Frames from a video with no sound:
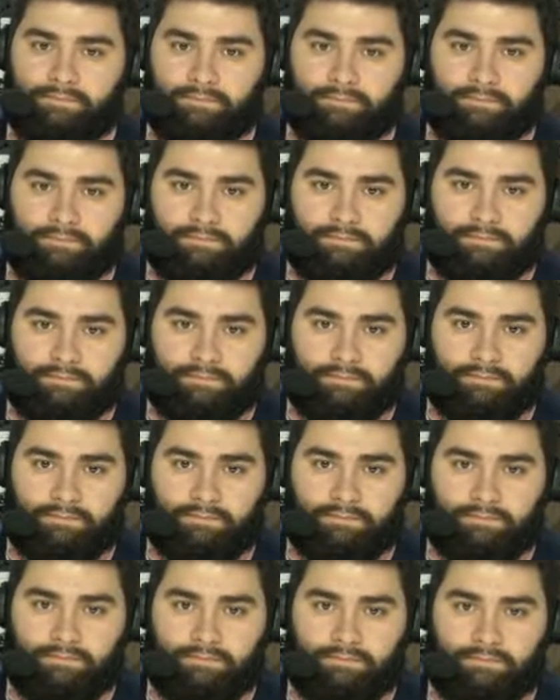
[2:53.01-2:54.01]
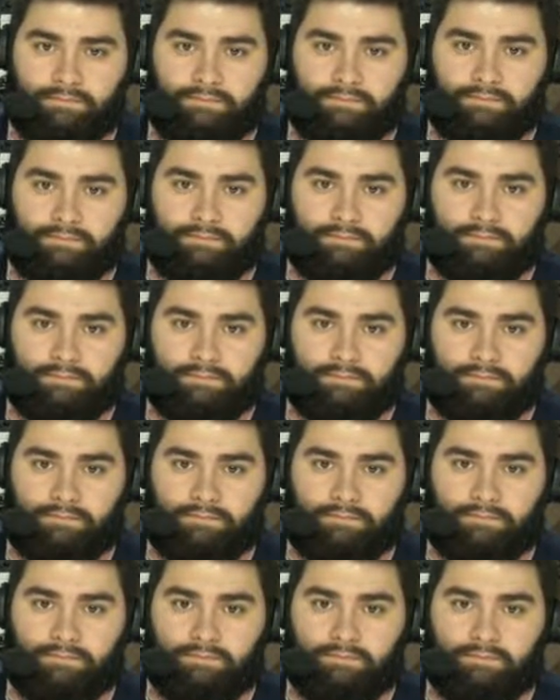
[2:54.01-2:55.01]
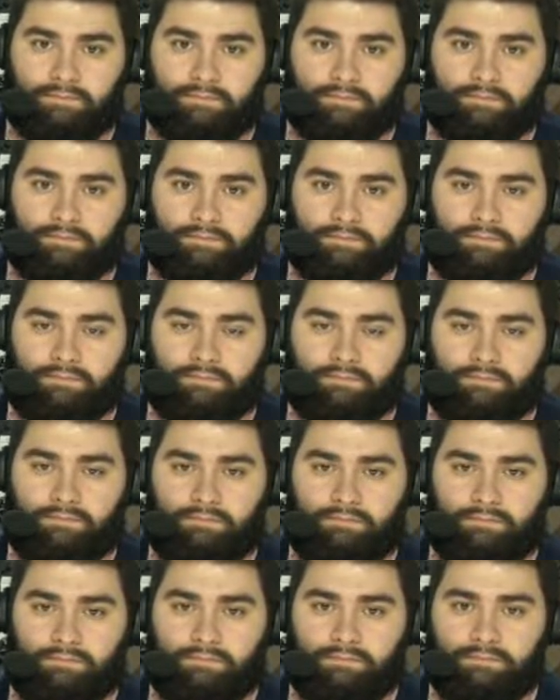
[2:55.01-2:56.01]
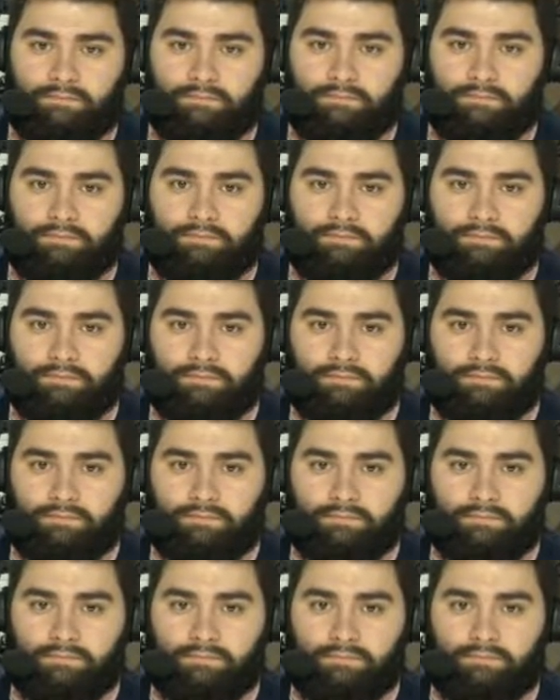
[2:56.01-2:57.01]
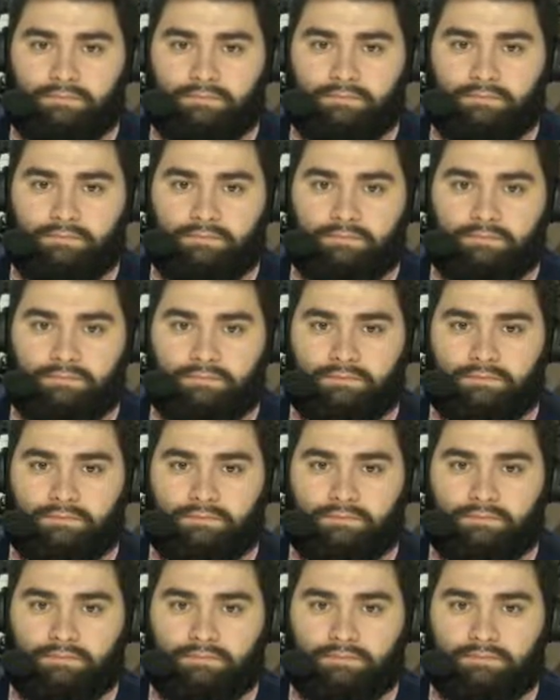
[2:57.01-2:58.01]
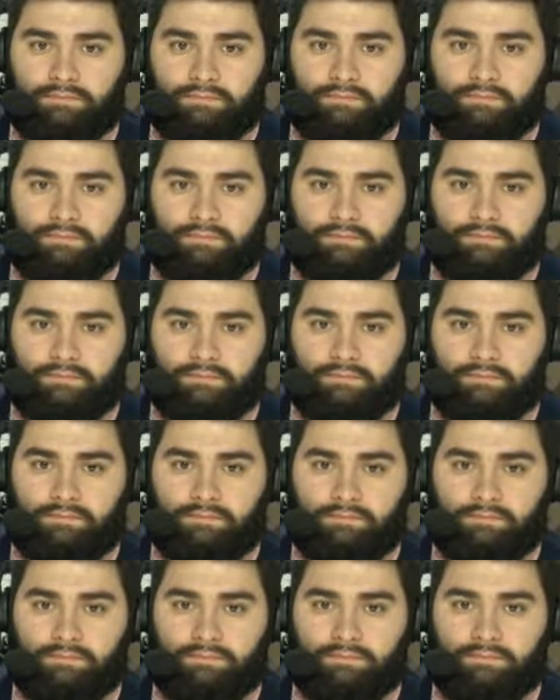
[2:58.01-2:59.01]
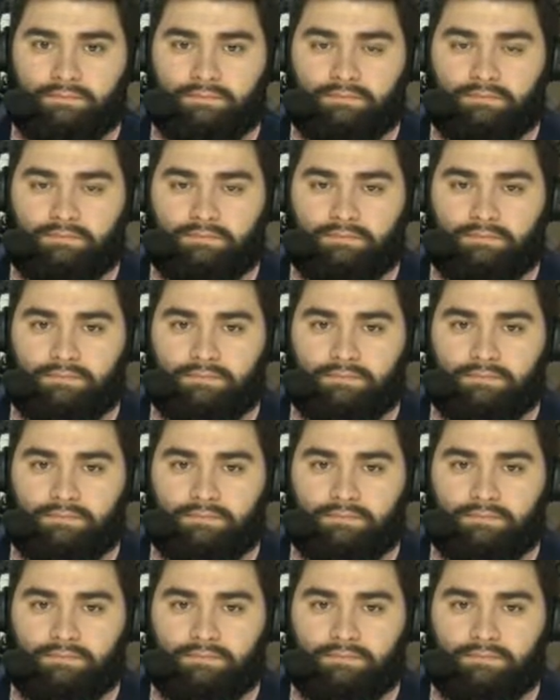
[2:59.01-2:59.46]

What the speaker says: (not speaking)